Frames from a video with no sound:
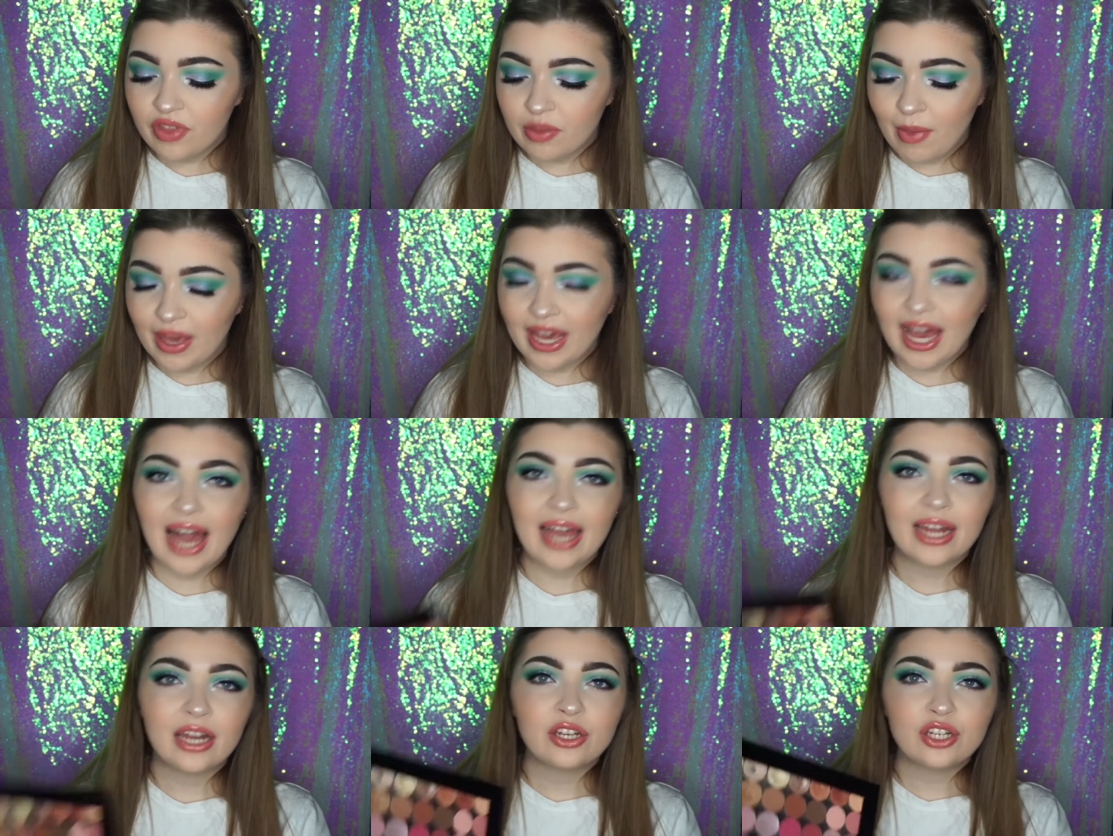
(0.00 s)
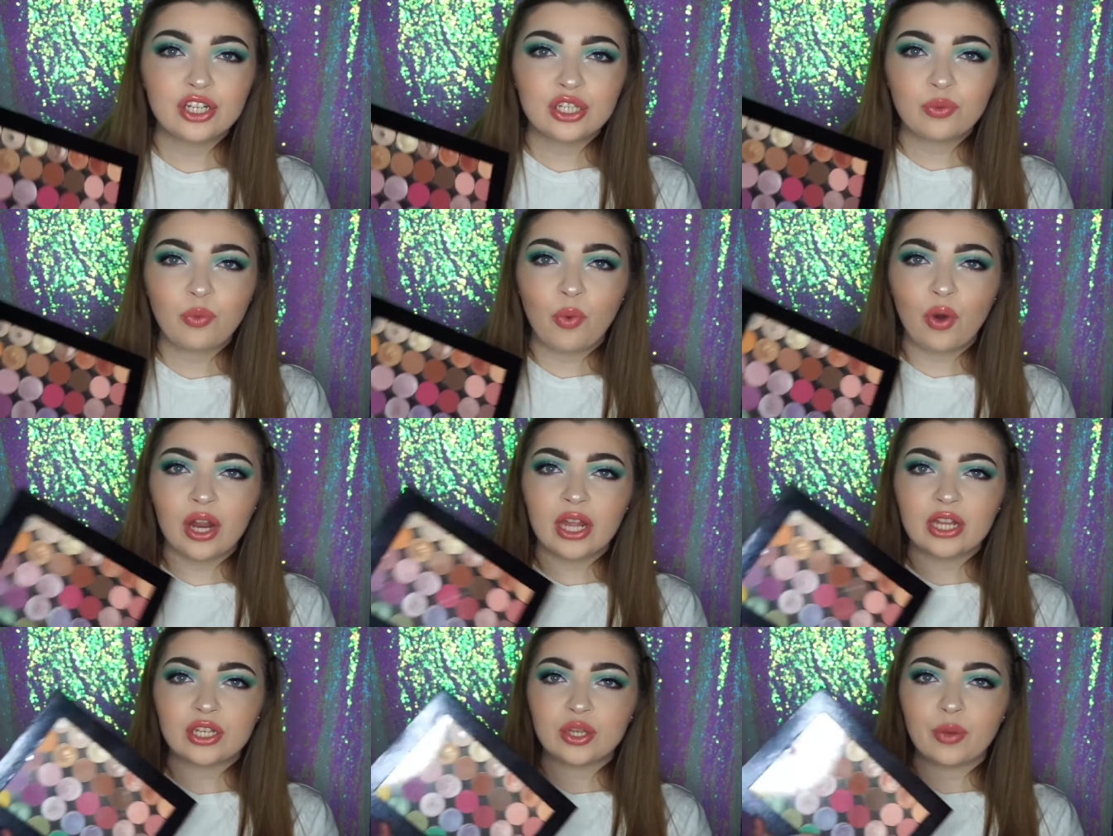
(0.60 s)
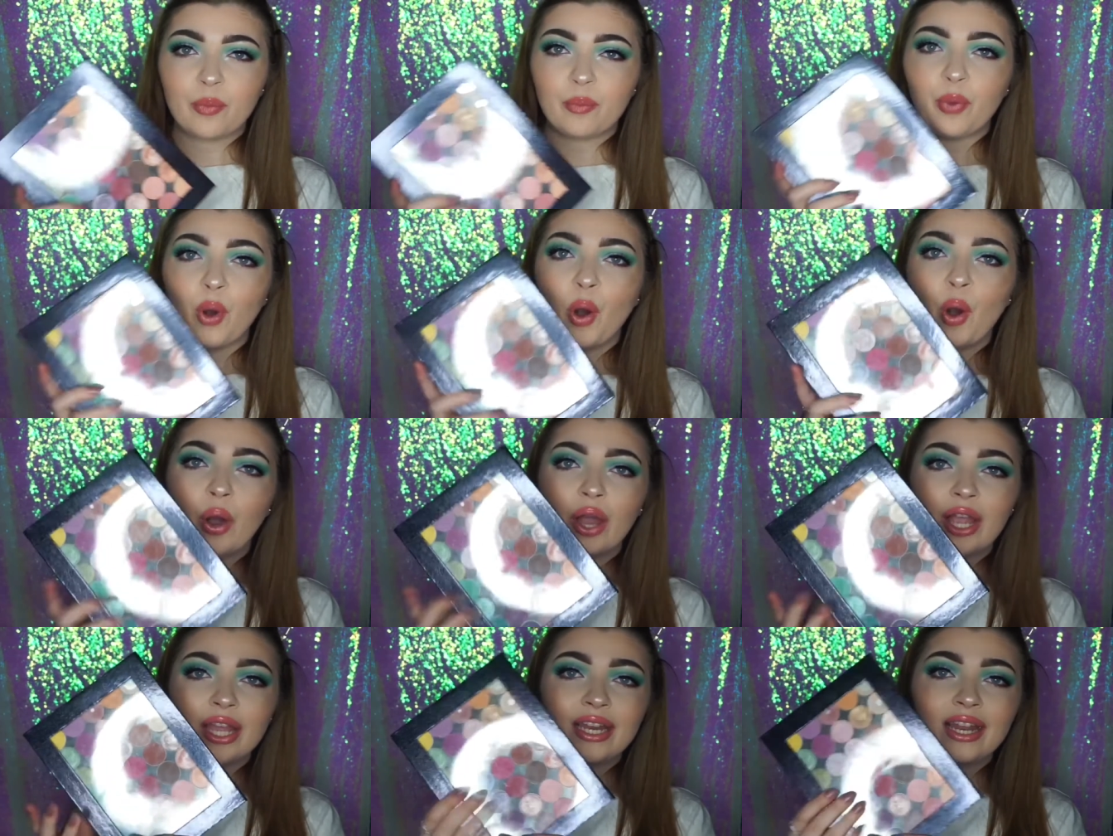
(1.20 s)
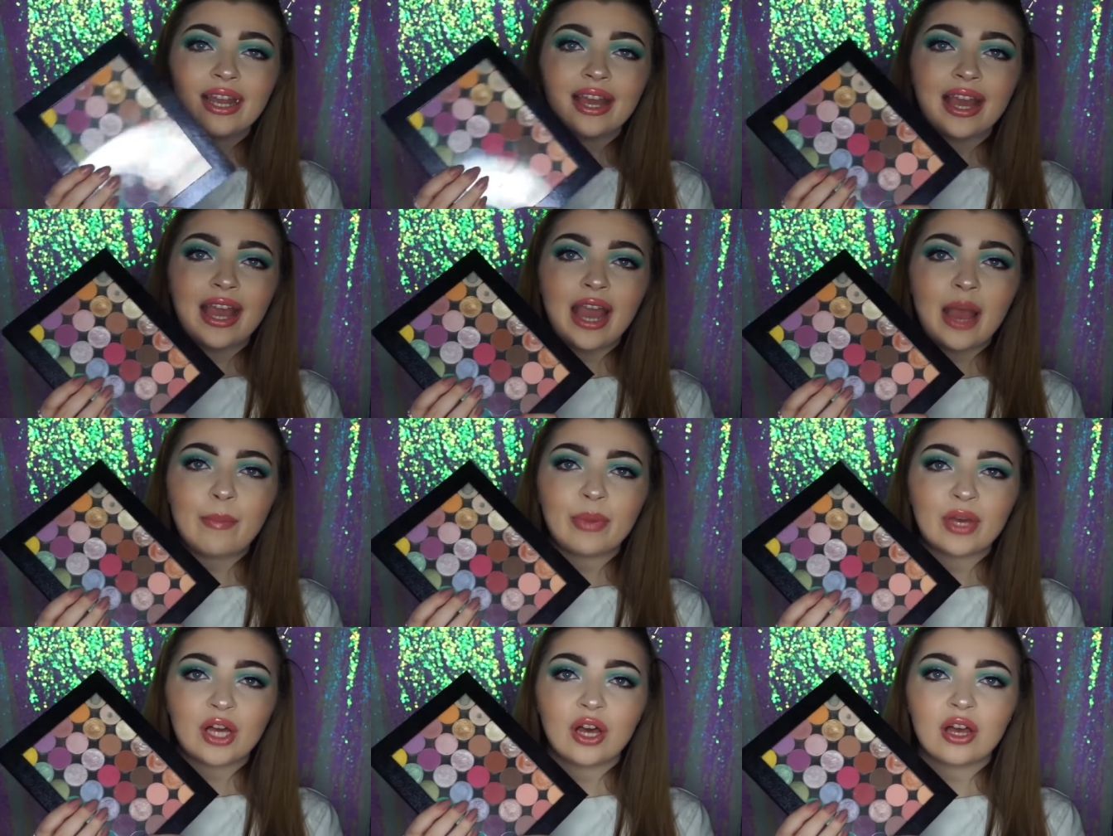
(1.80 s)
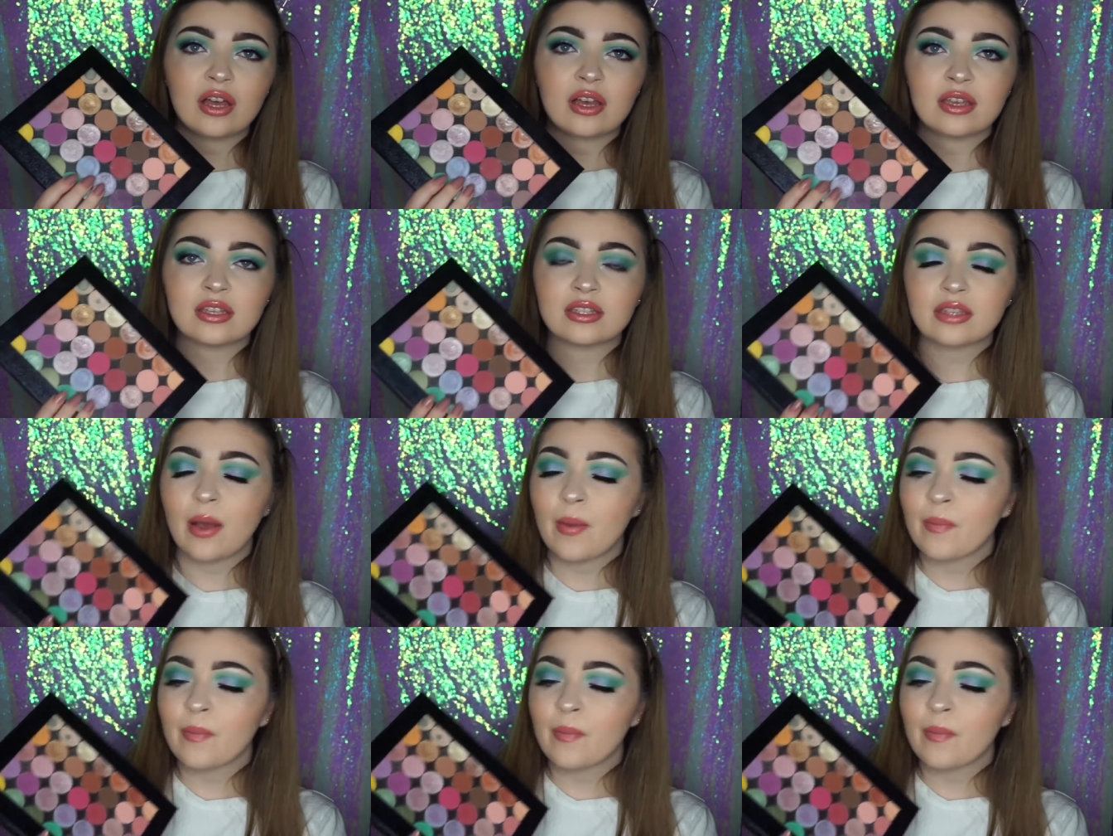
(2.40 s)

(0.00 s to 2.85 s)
them I kind of just wanted to put in here because